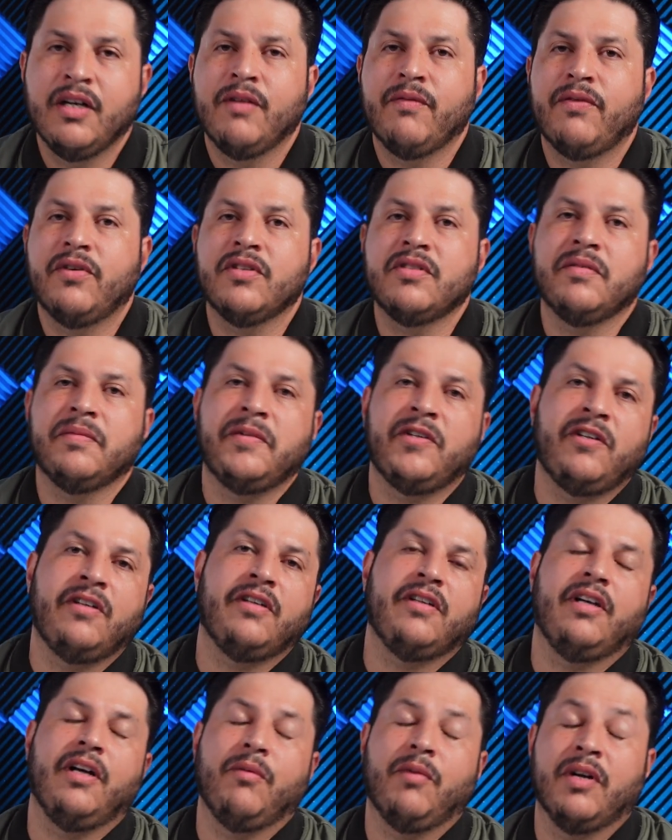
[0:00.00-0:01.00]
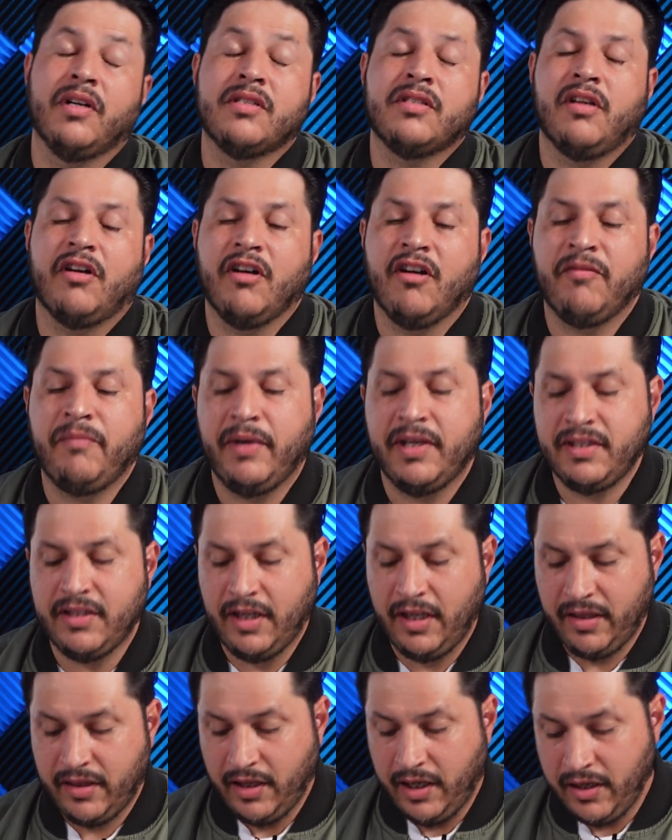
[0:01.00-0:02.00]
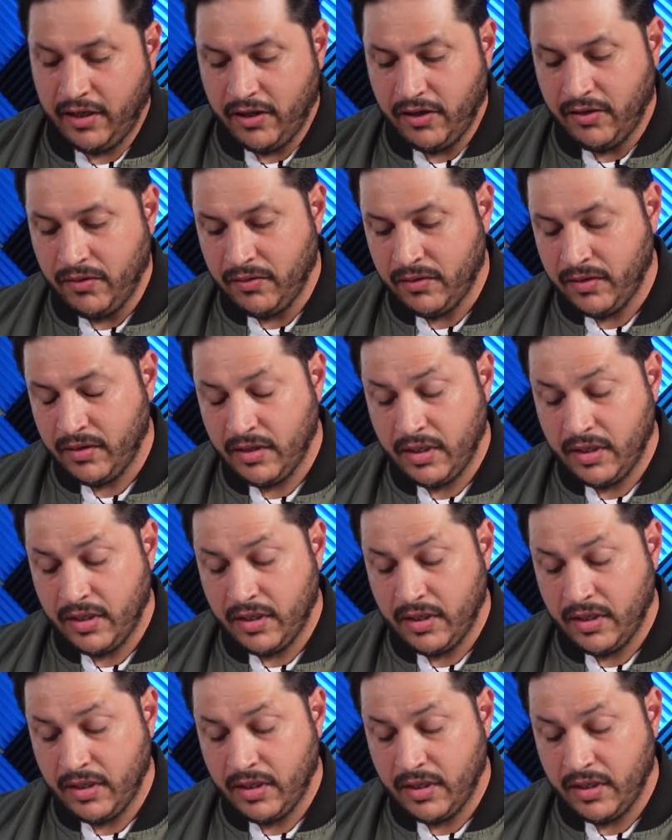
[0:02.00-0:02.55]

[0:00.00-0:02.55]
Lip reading: First of all, I want to start off by saying thank you.